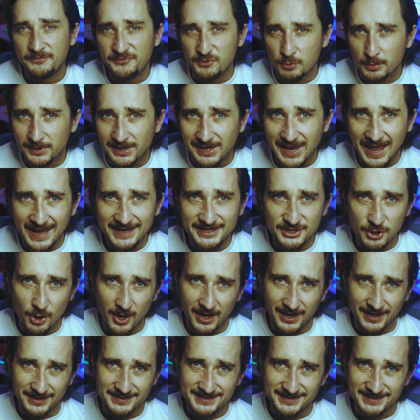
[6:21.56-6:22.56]
if you would like your
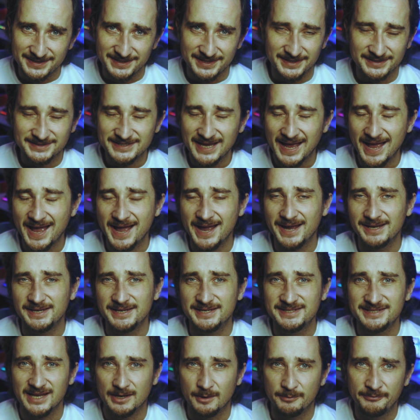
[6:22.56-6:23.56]
LLC entirely
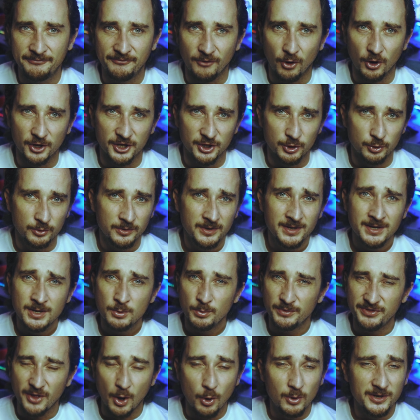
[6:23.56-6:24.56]
set up for you,
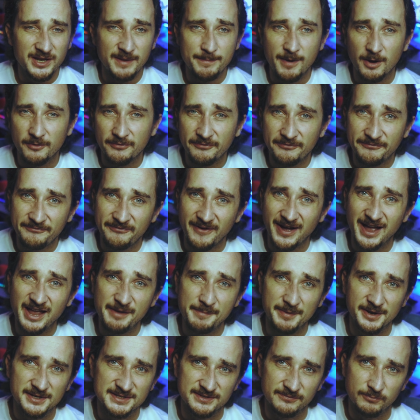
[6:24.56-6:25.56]
with only about
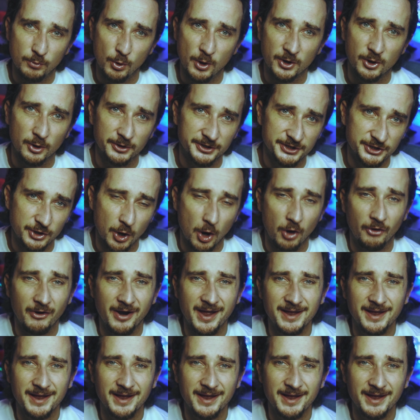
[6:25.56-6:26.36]
5 minutes of work on your